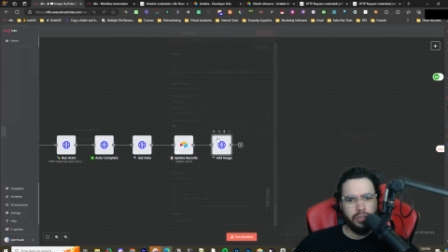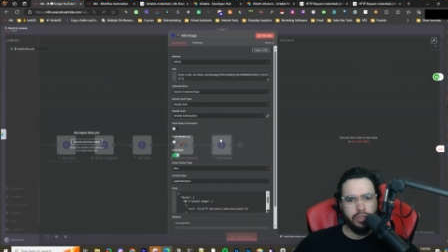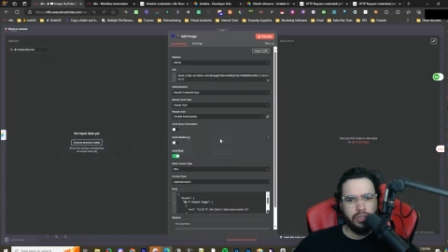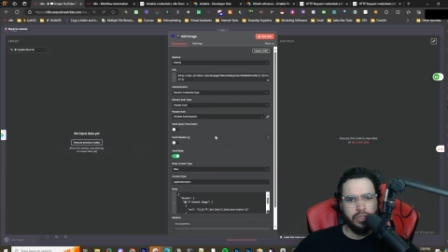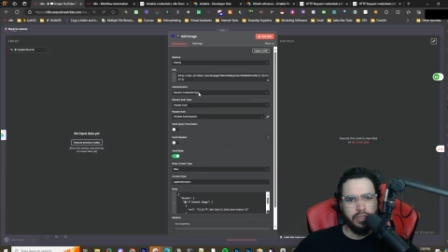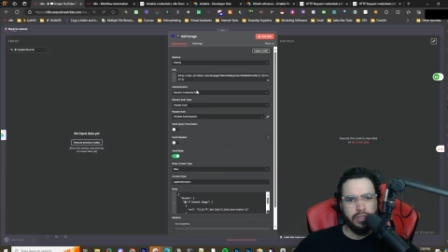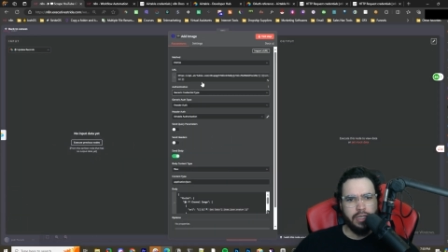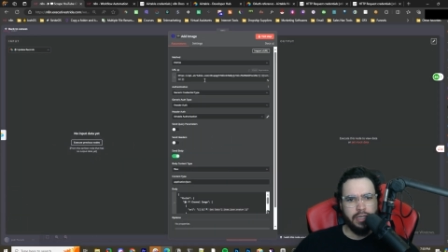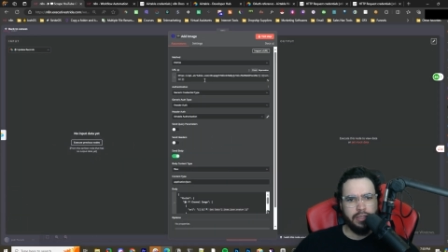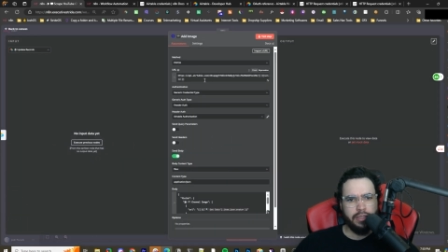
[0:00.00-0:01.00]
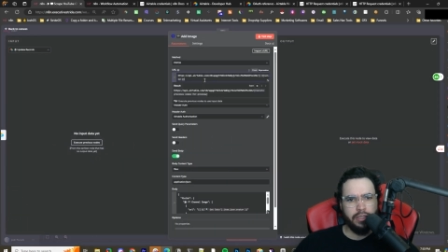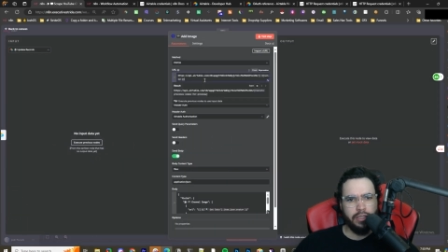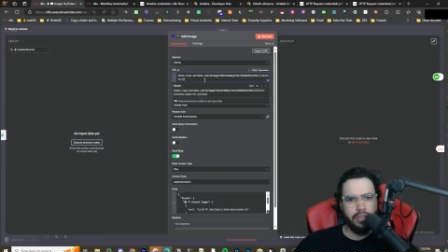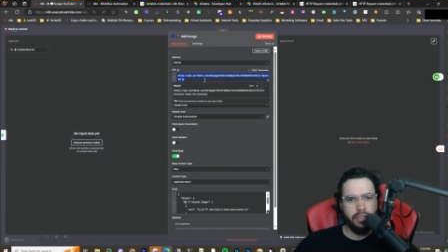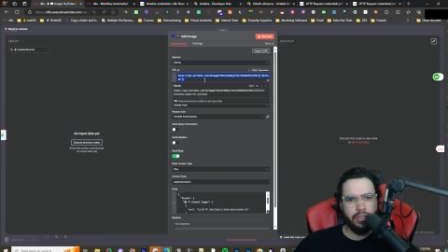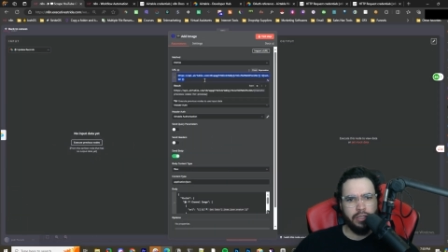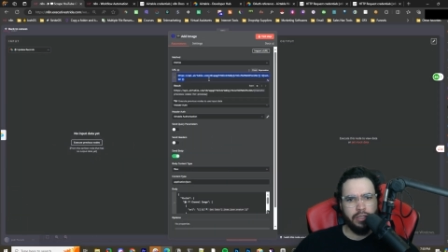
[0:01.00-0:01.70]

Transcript: just as a test here,